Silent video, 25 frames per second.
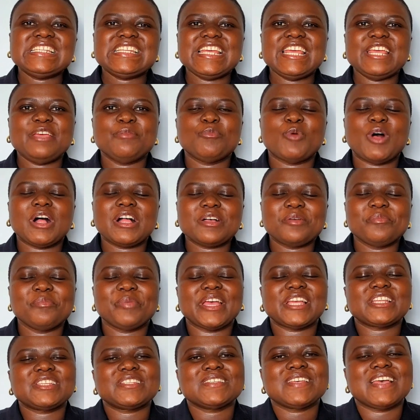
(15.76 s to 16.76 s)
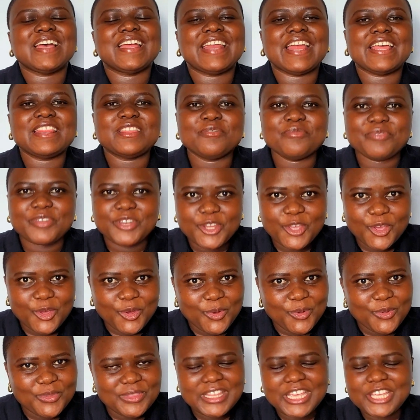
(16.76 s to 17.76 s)
team, welcome back to another
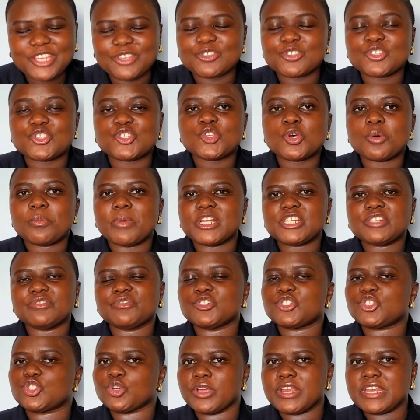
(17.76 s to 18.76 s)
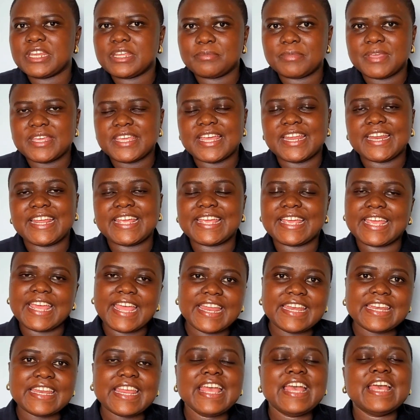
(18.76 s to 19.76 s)
video. Thank you so much for joining me yet
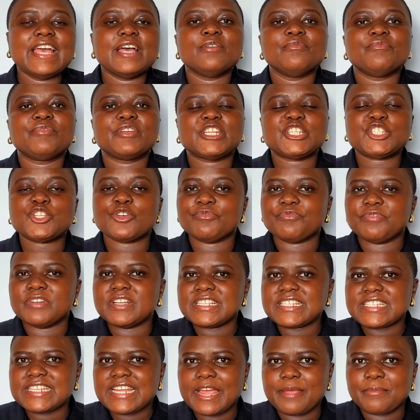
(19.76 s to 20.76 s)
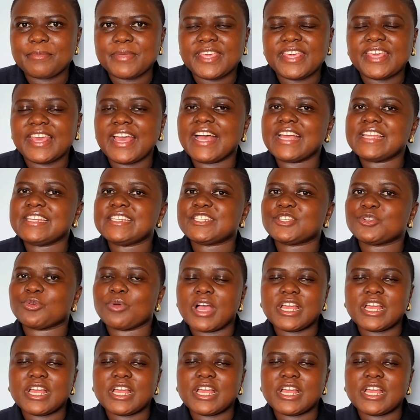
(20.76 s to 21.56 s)
again. If it is your first time here, and